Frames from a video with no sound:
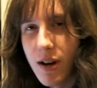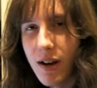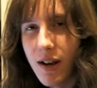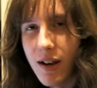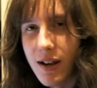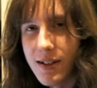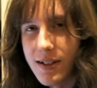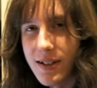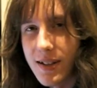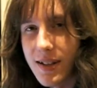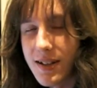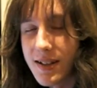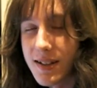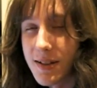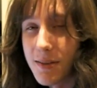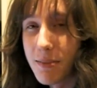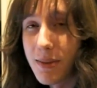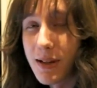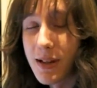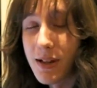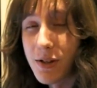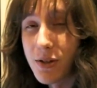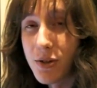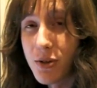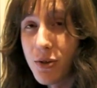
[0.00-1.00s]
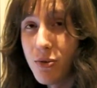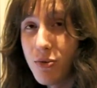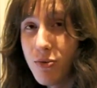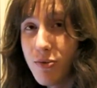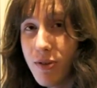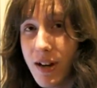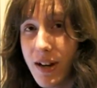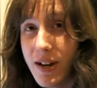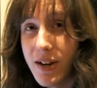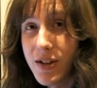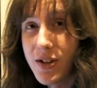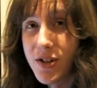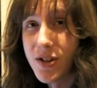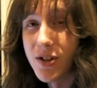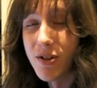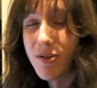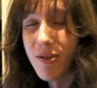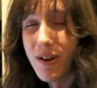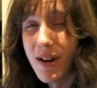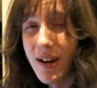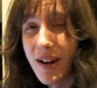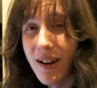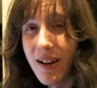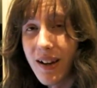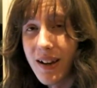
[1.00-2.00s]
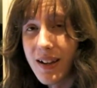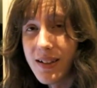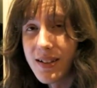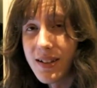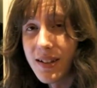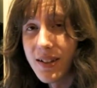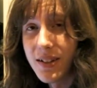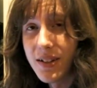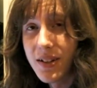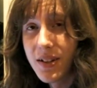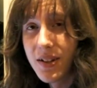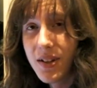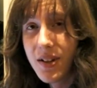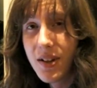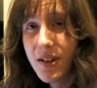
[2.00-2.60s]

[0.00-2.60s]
realise it are simply too rich to realise it.